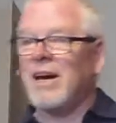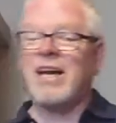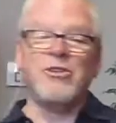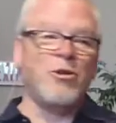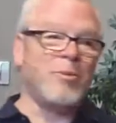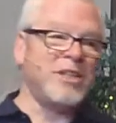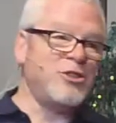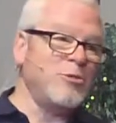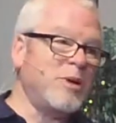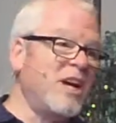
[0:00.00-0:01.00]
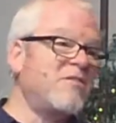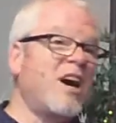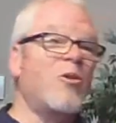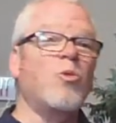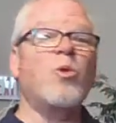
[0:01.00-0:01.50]
I don't know about you, but I've
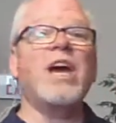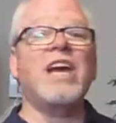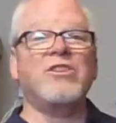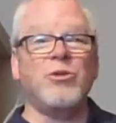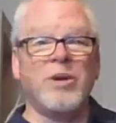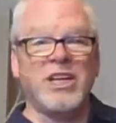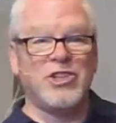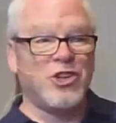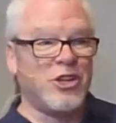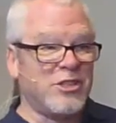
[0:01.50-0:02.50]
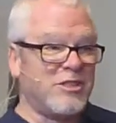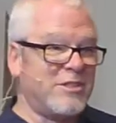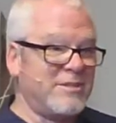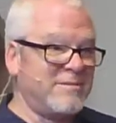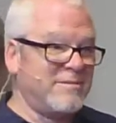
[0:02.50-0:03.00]
got way too many
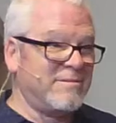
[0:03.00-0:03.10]
shirts.